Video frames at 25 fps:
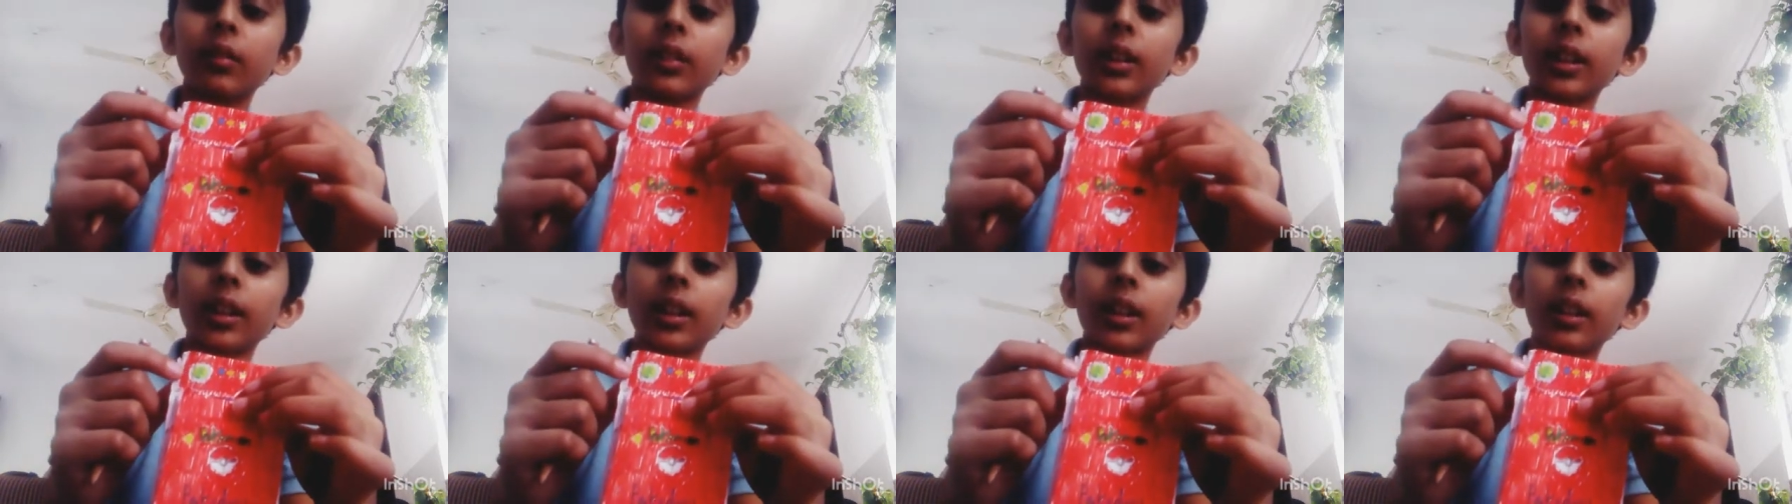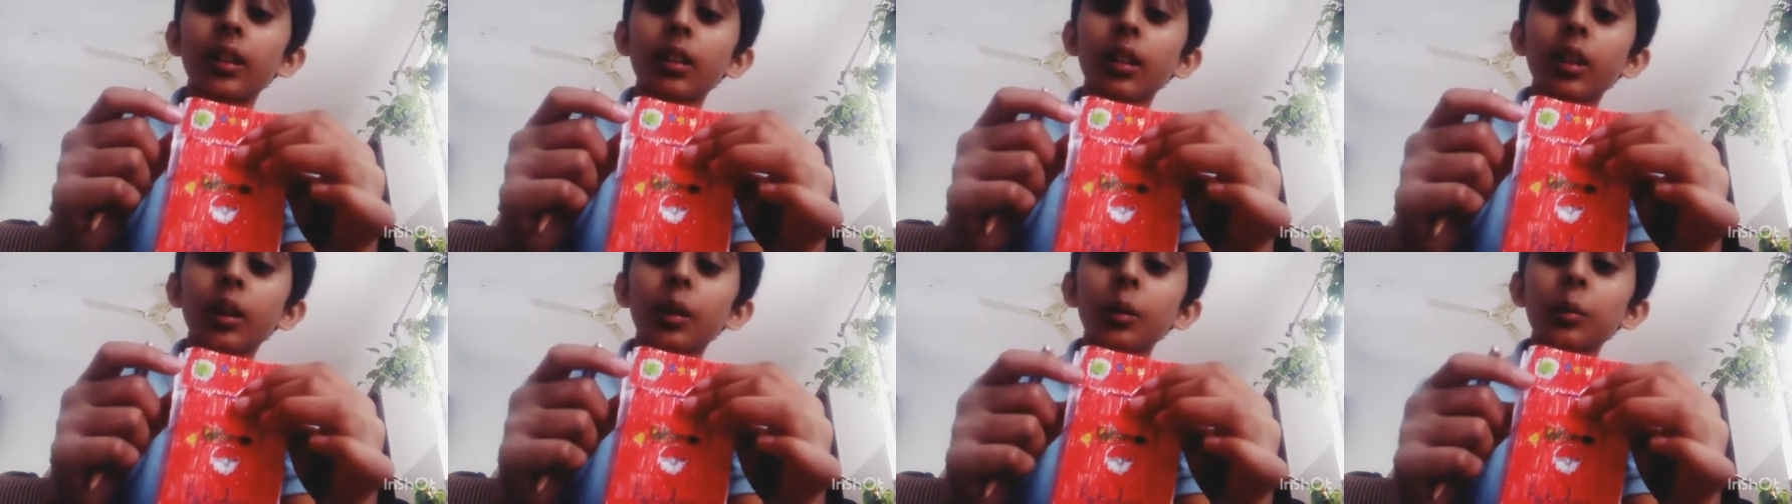
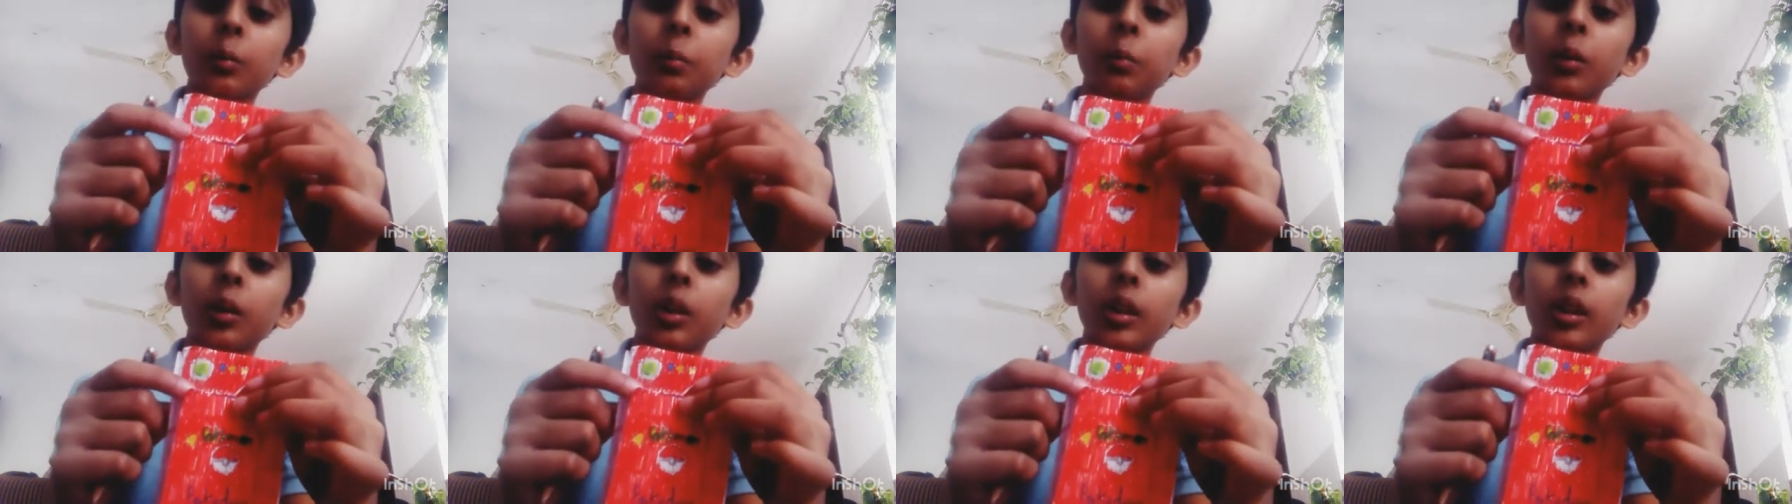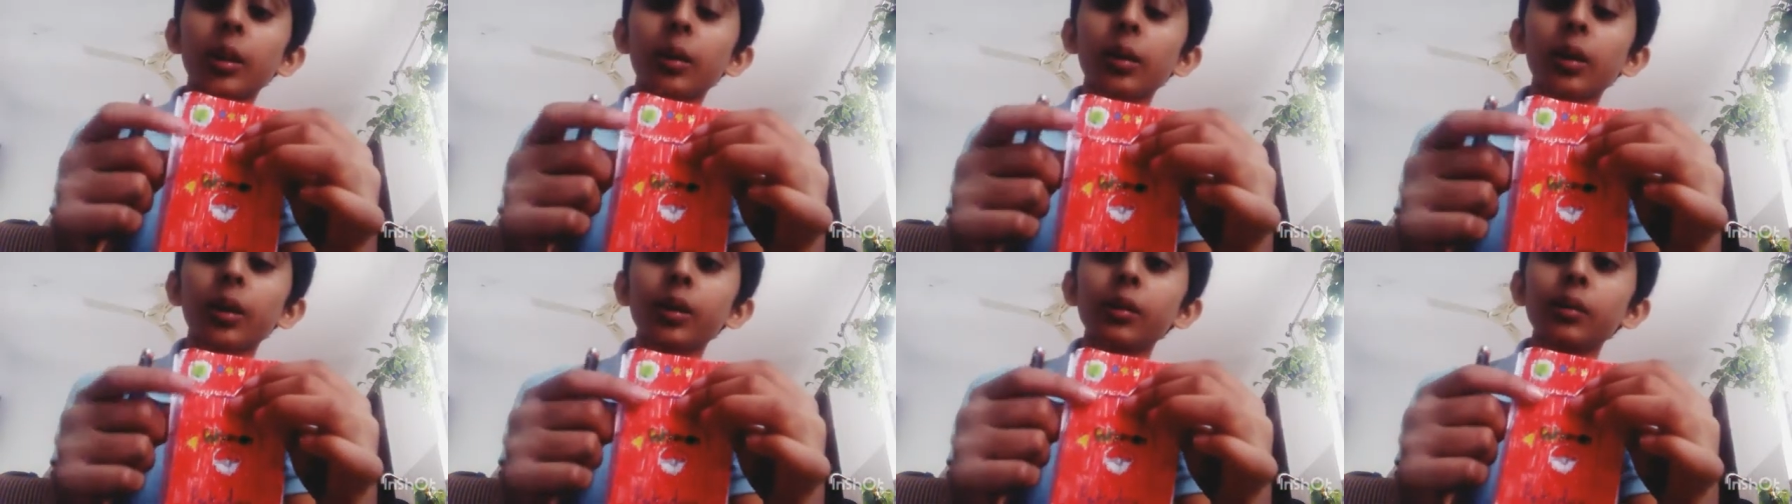a
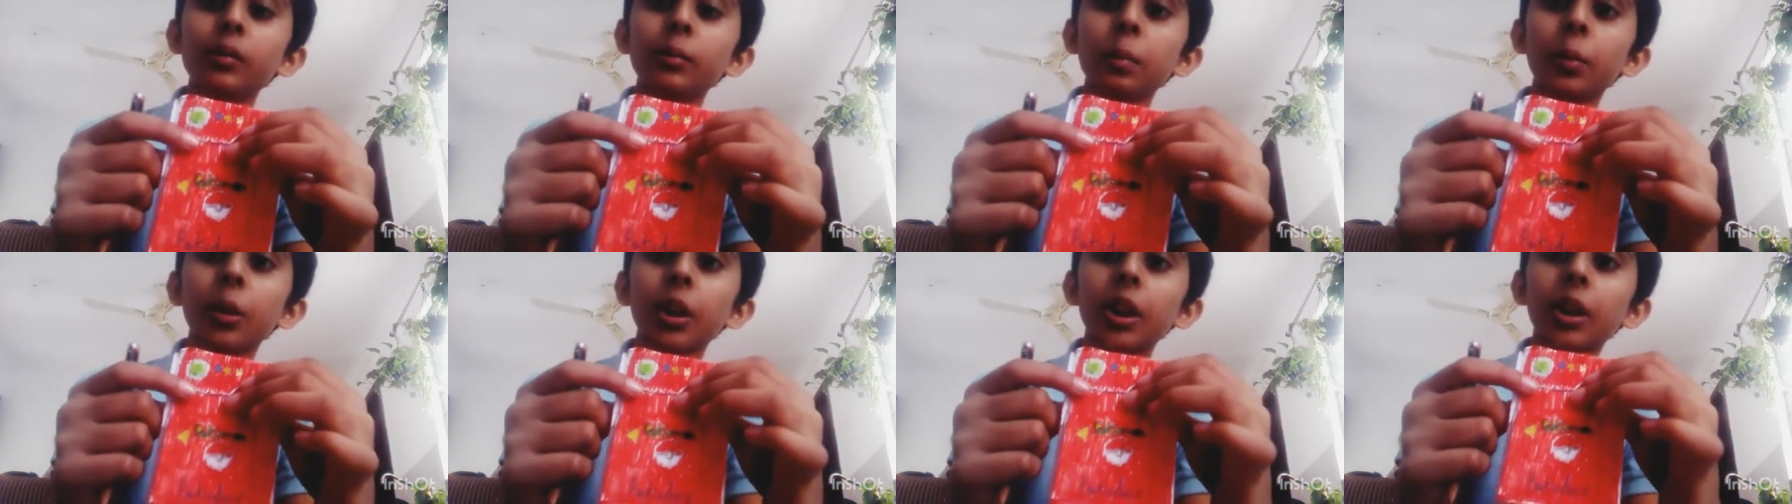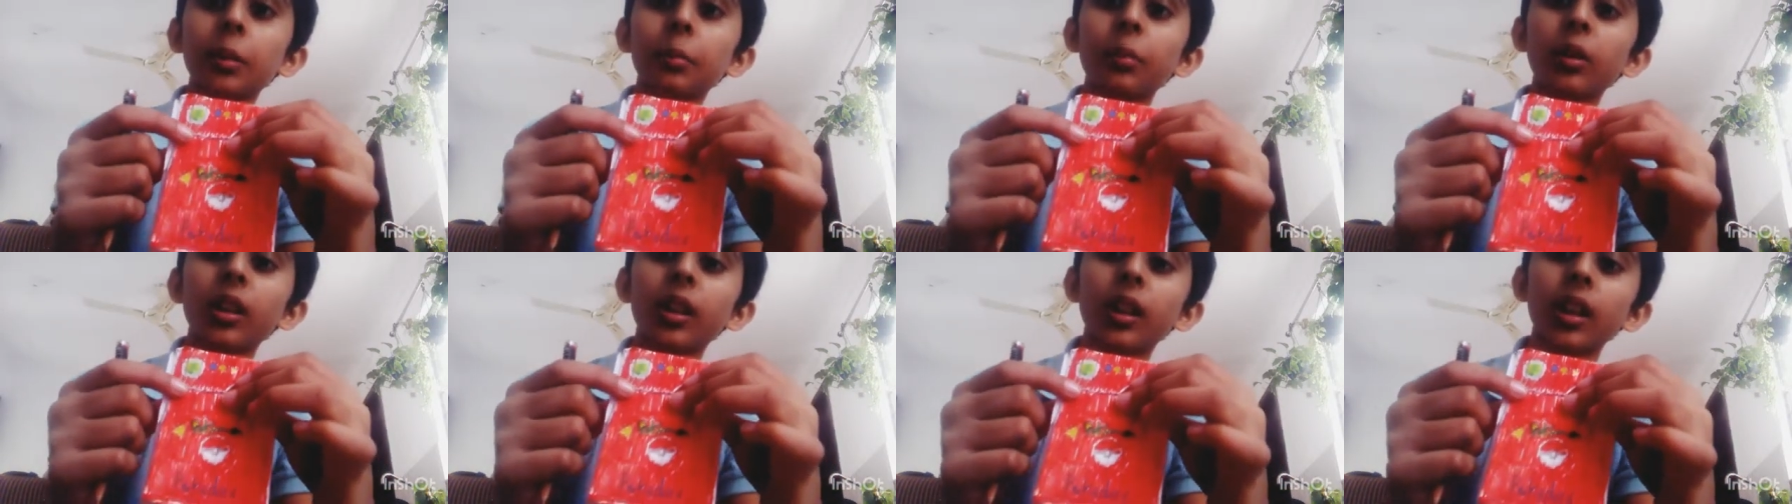new Pokemon
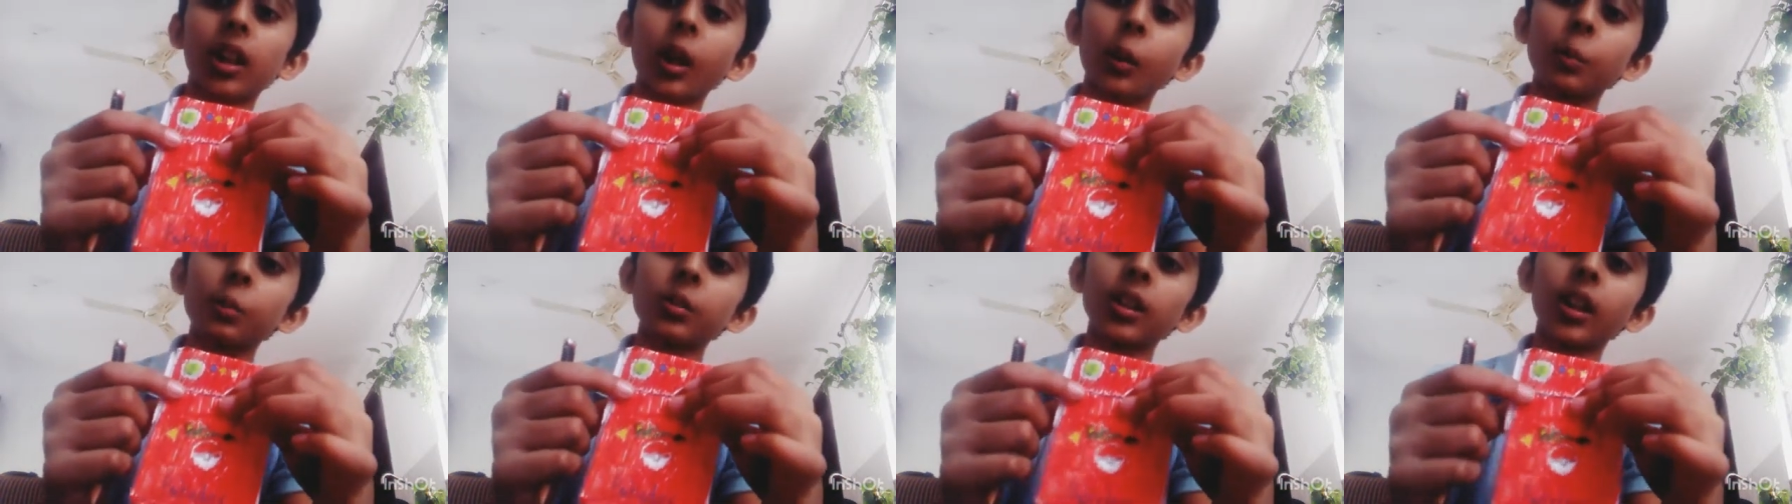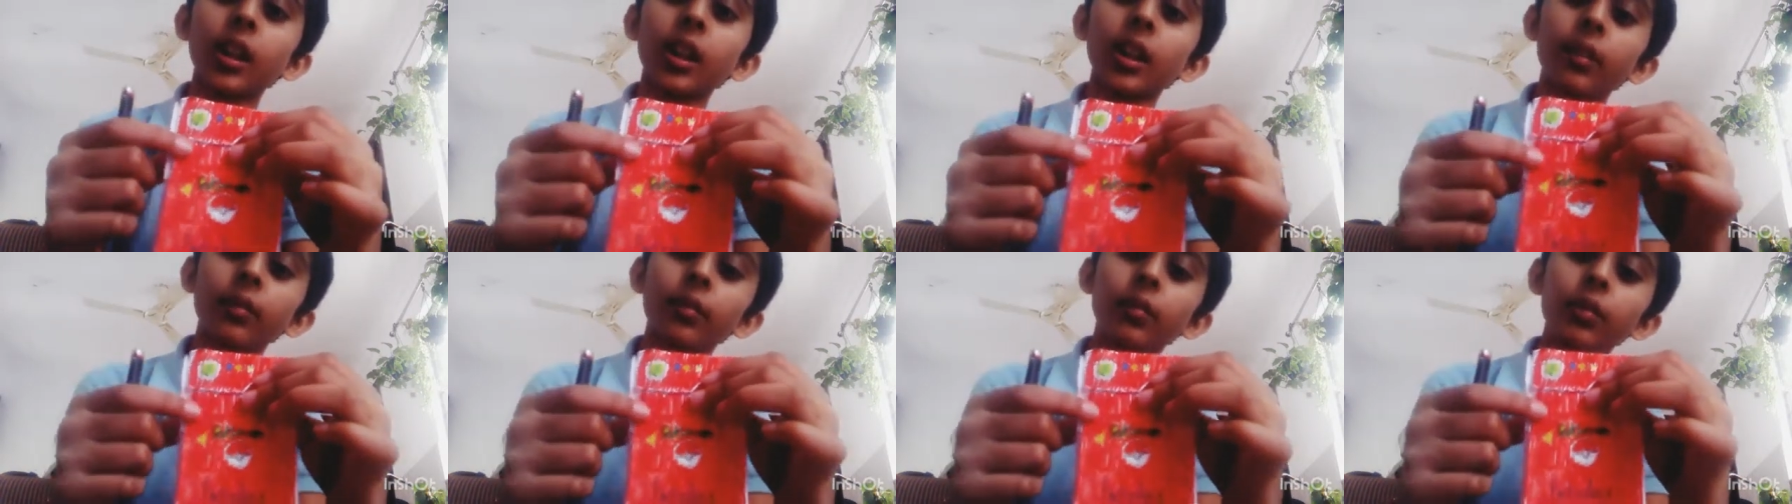comes, and if
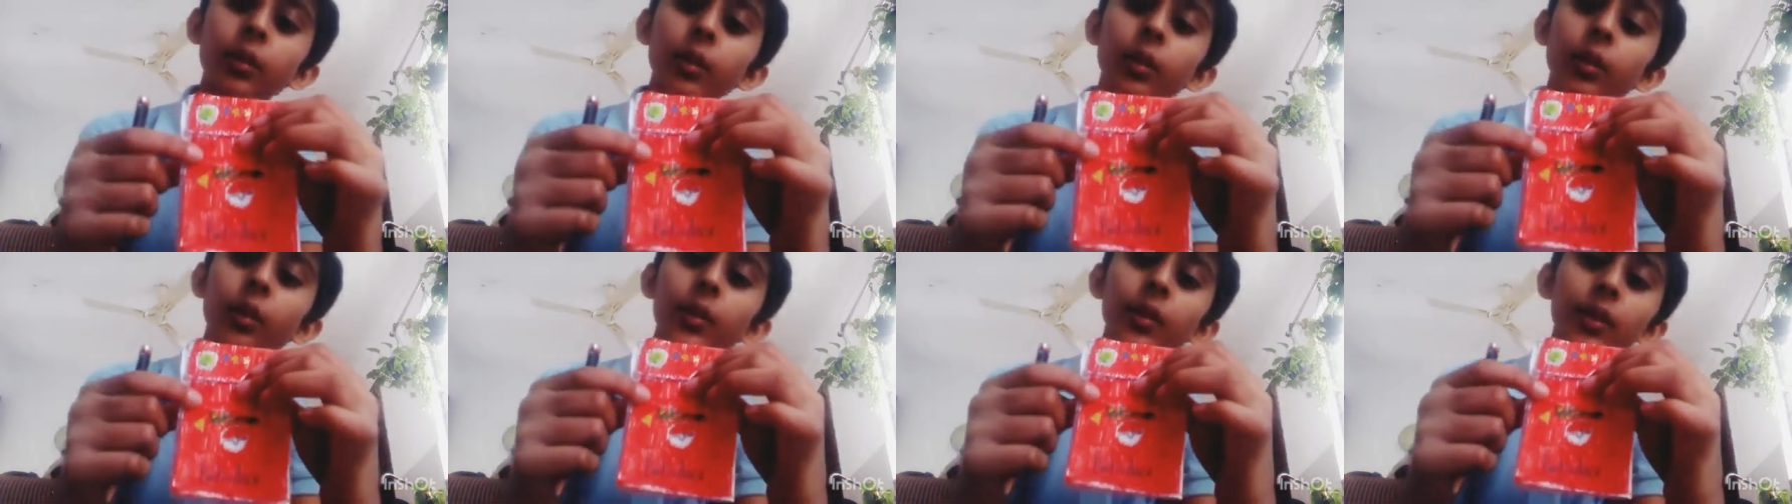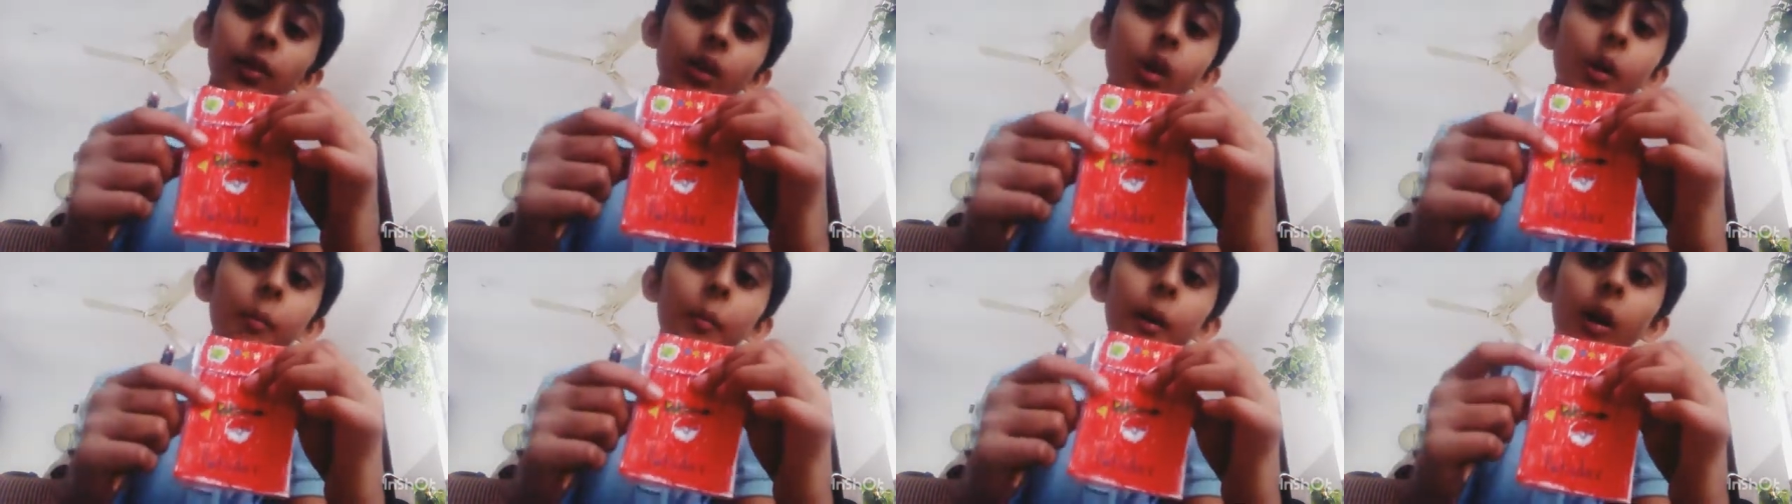you don't know
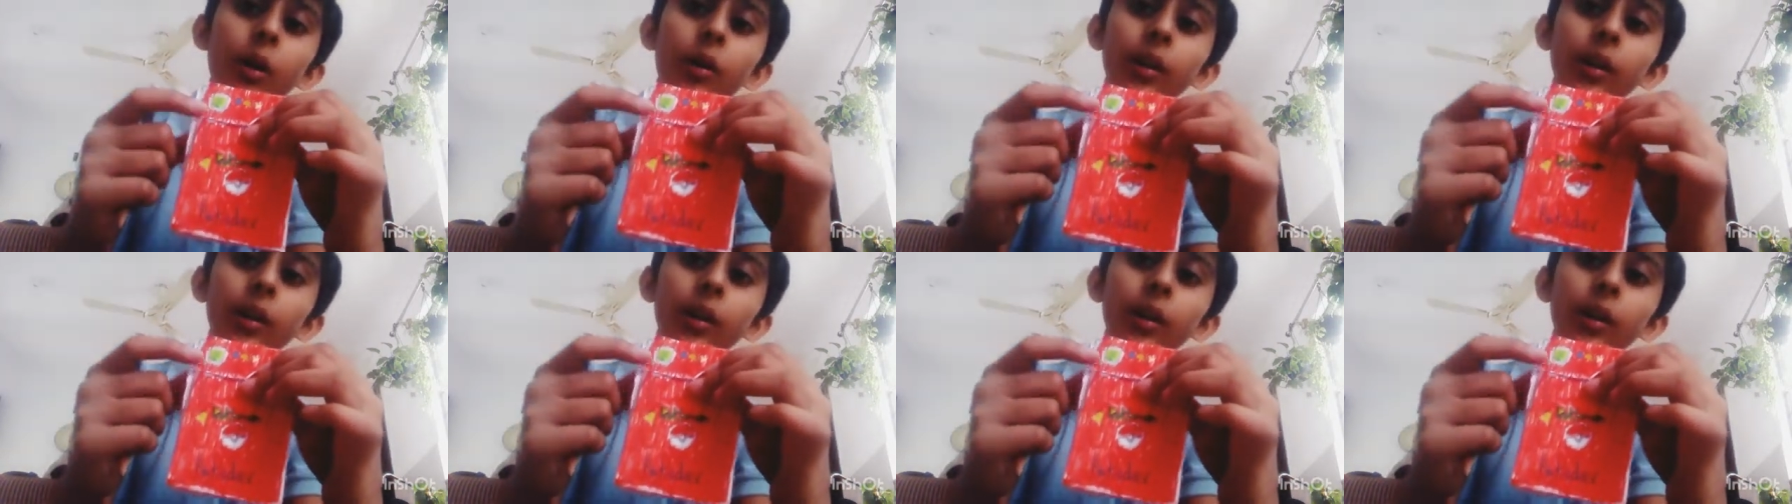about it,